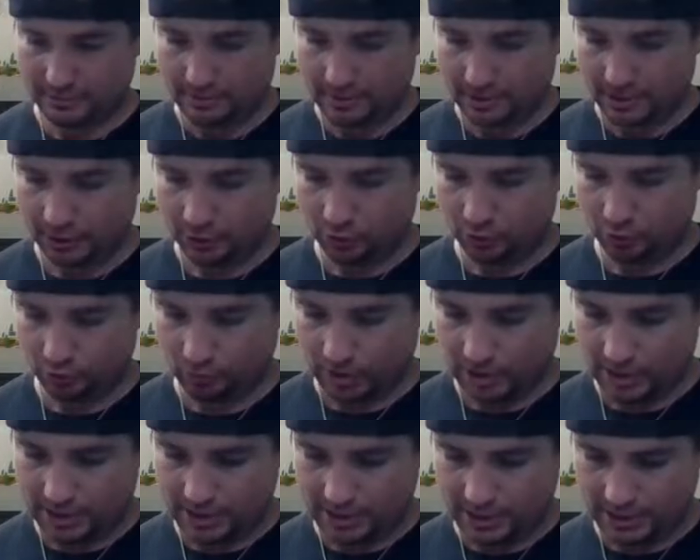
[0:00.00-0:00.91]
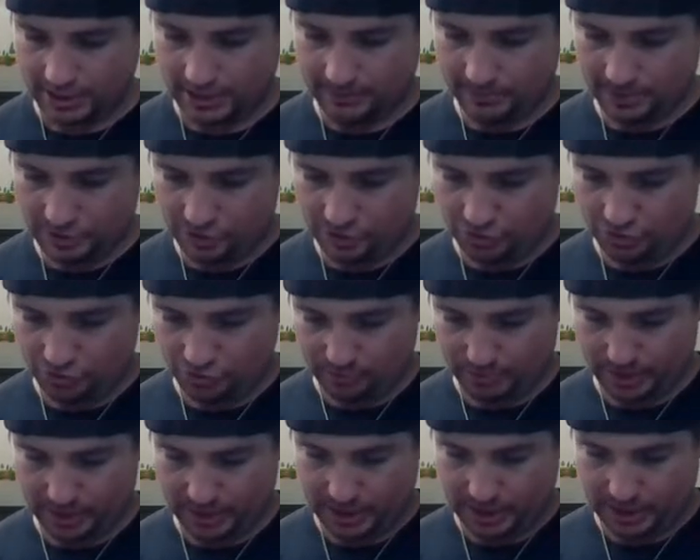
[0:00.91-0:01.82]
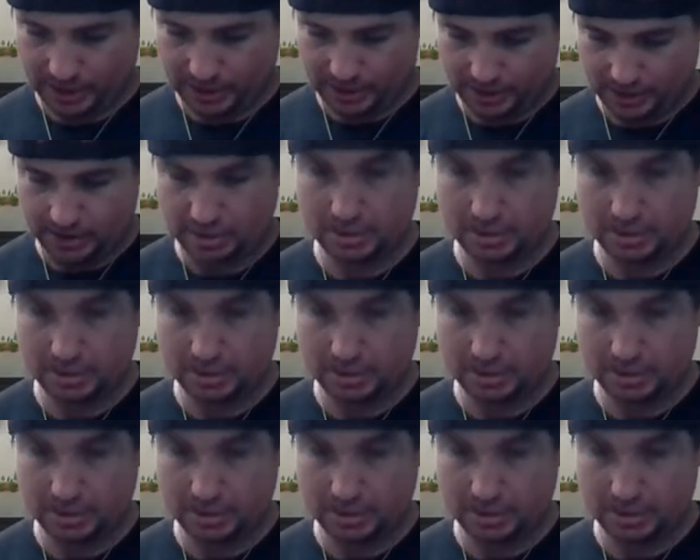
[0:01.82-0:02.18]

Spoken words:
Hello, Ryan. How you been doing, man?